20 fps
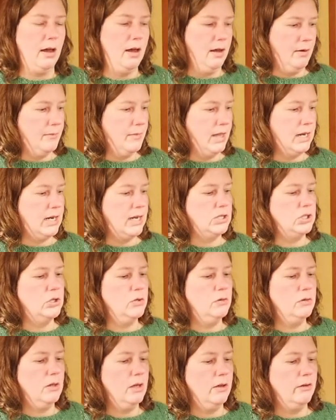And I
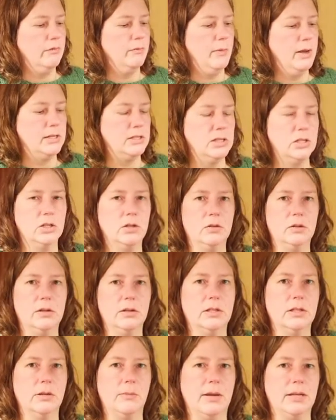do think of my to-do
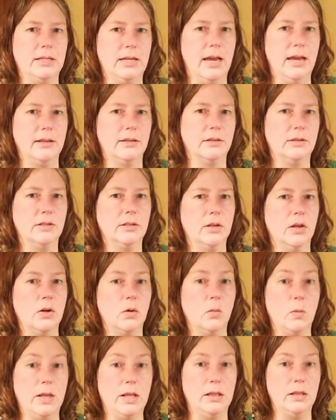list and my tasks
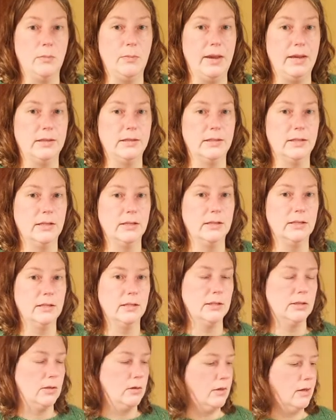on a weekly basis.
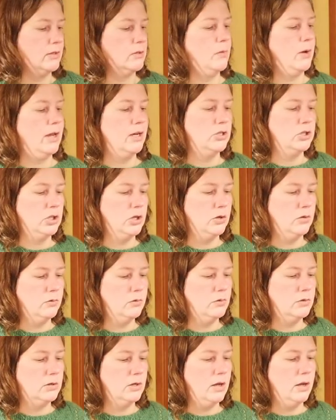So that's why I
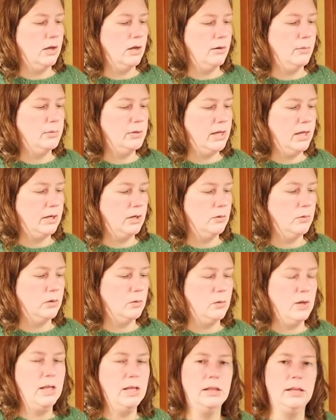chose a planner
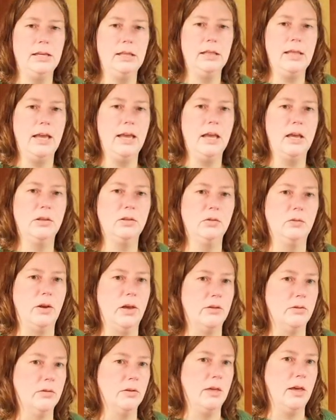with weekly layouts
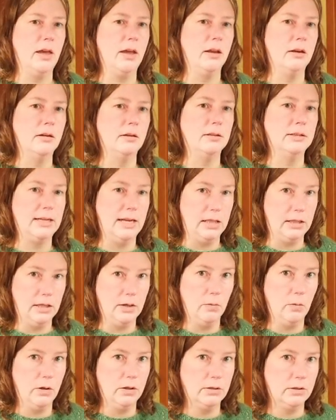rather than
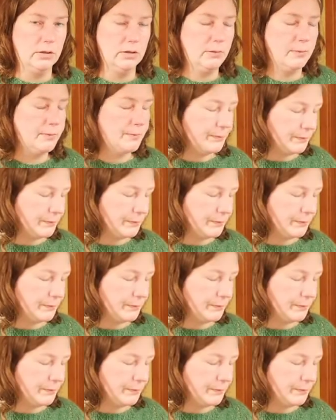daily ones.